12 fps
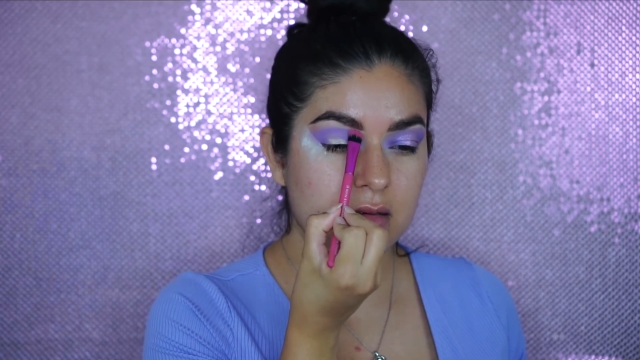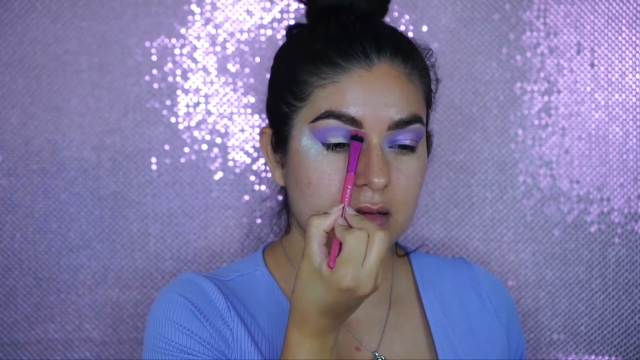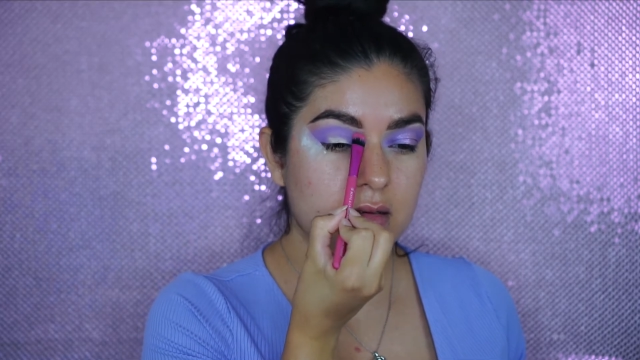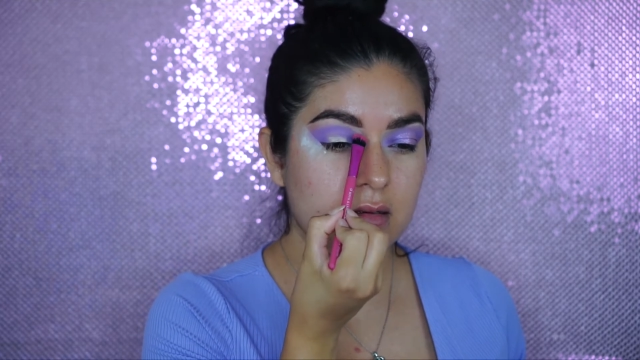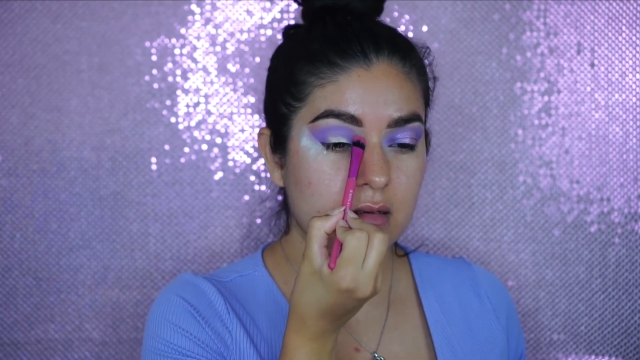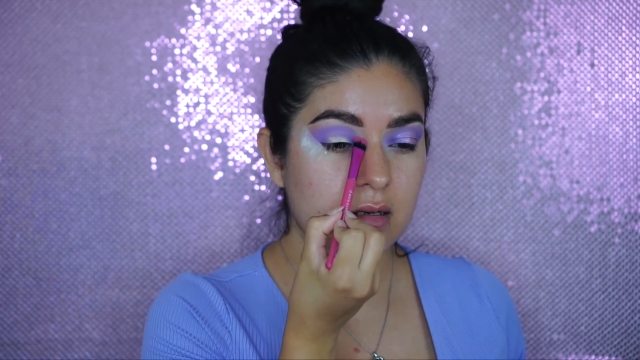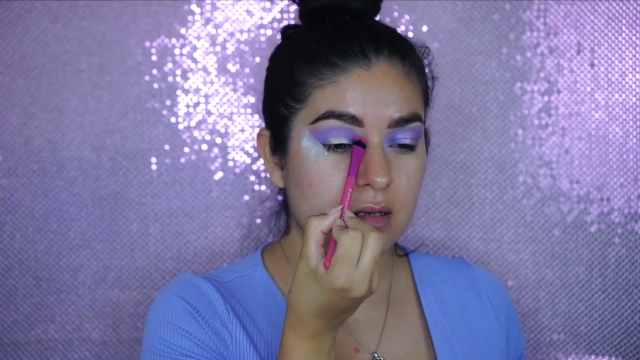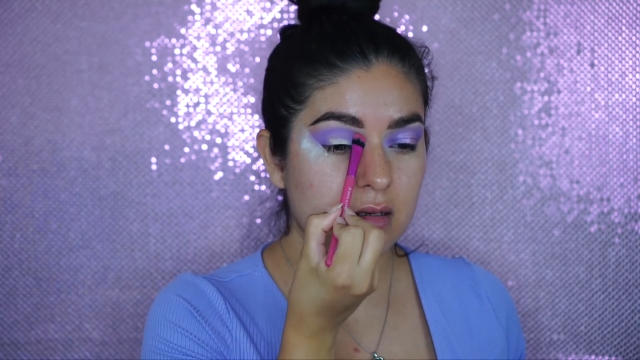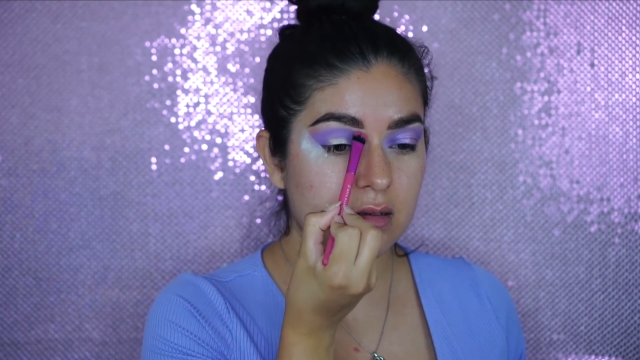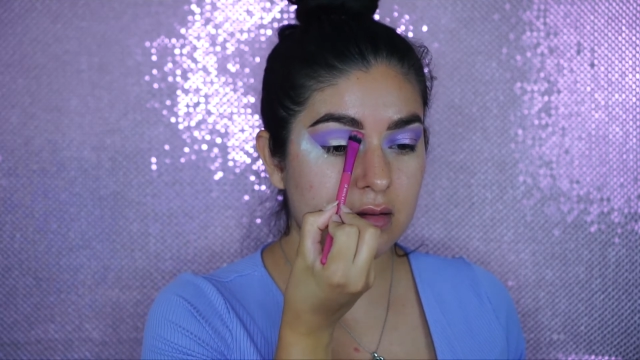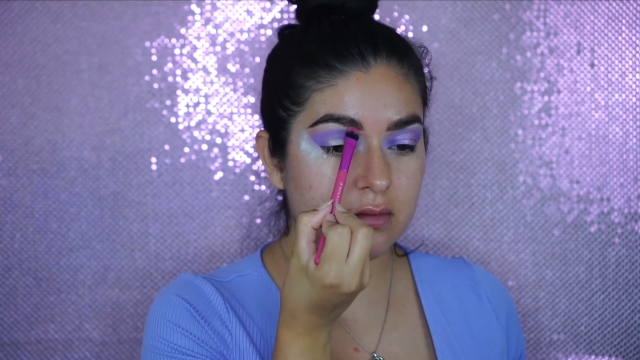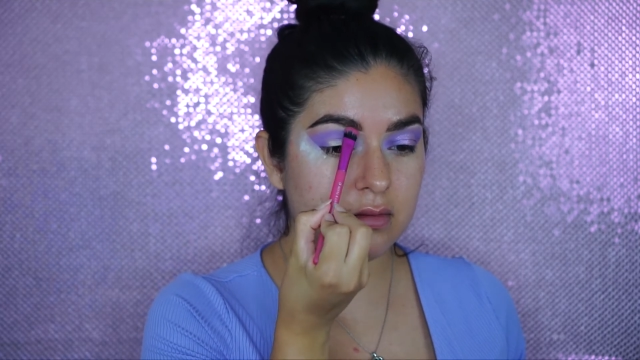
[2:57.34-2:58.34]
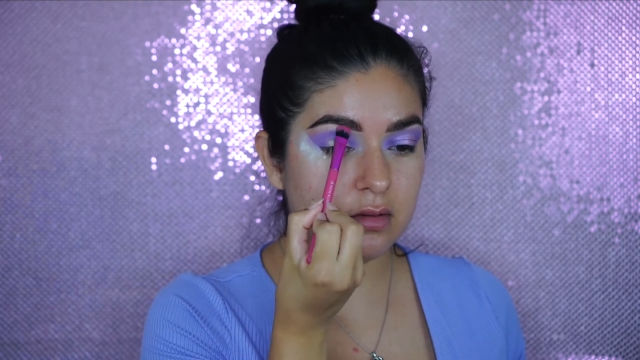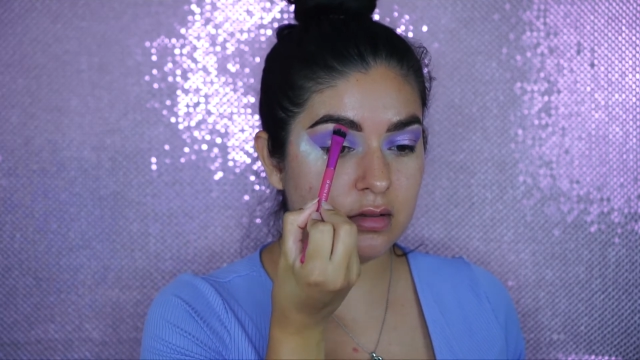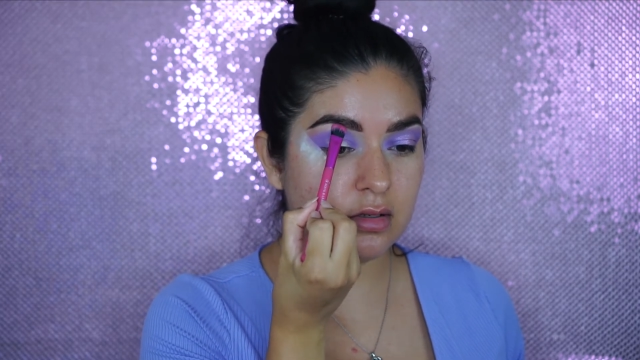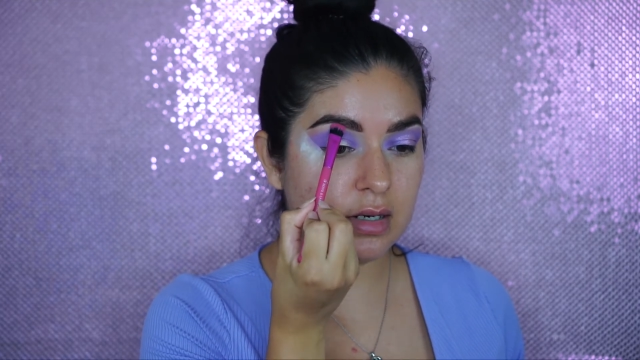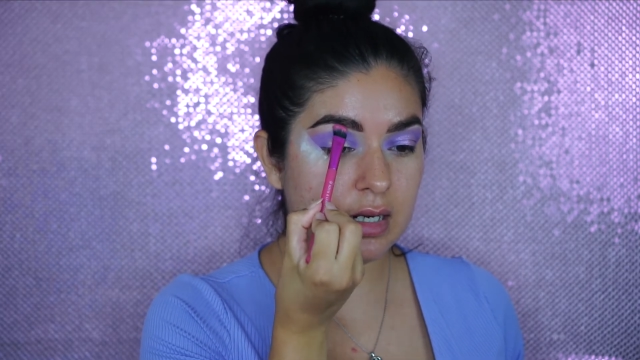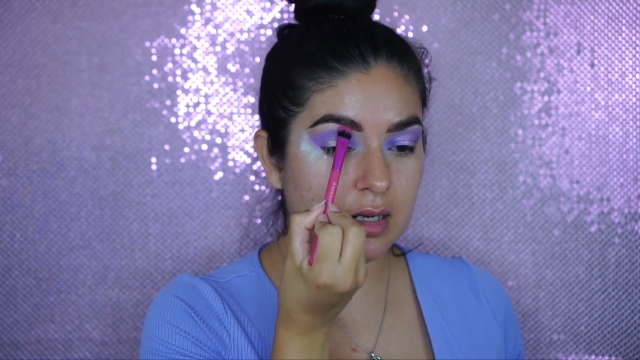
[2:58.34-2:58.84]
and kind of
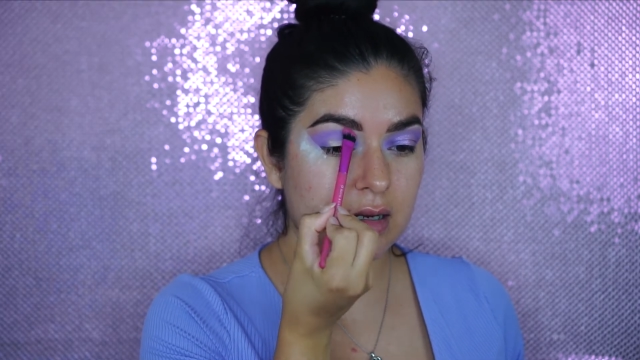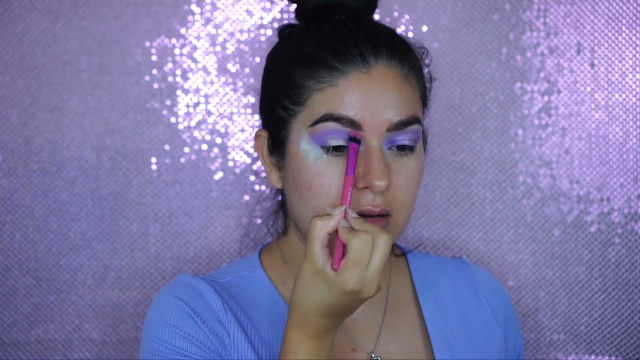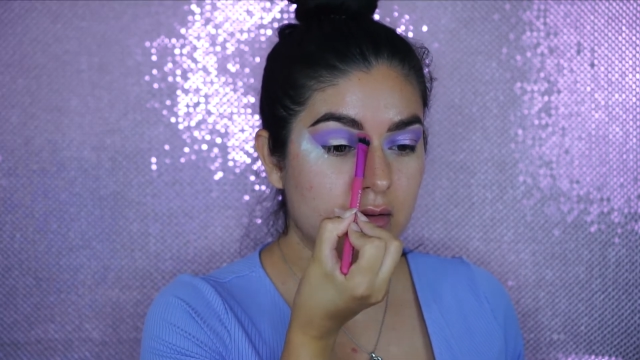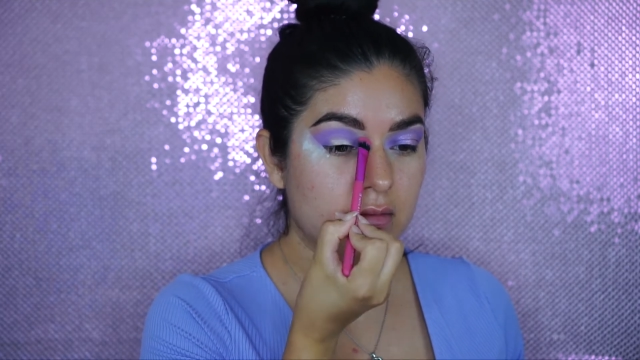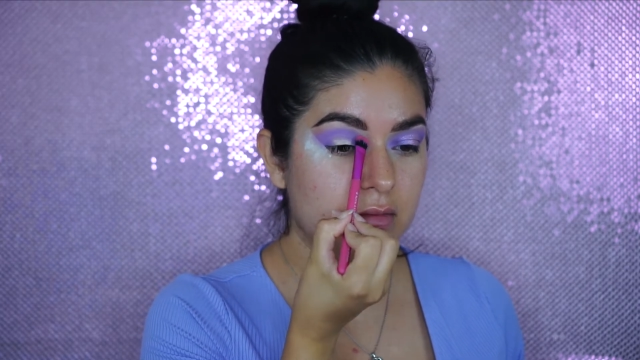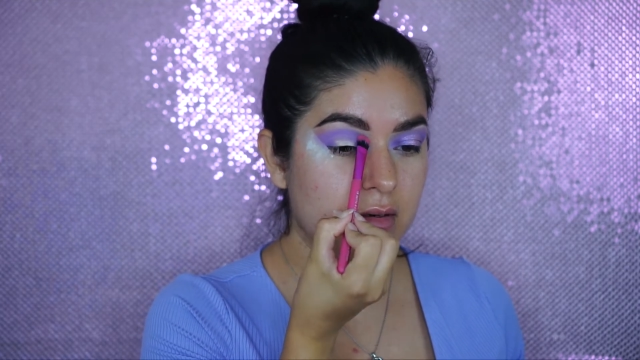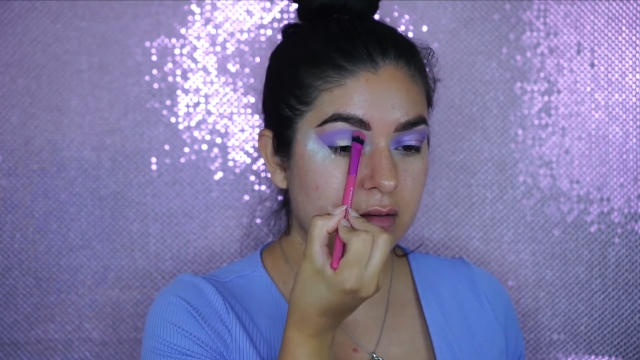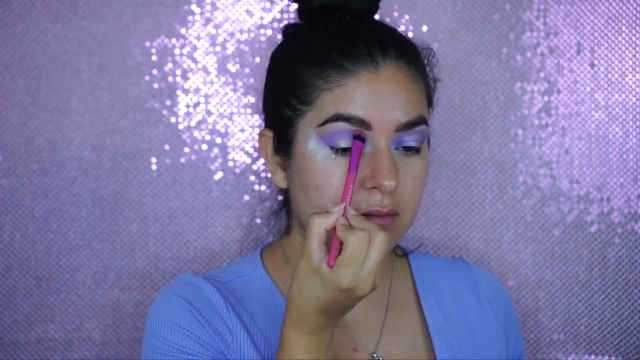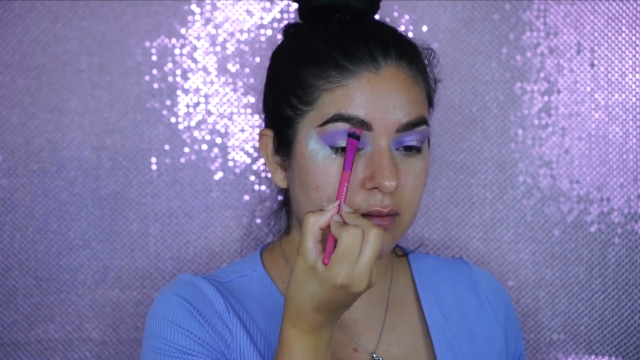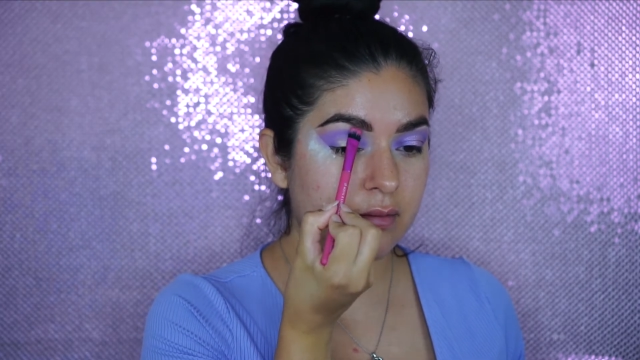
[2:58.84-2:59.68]
drag it over.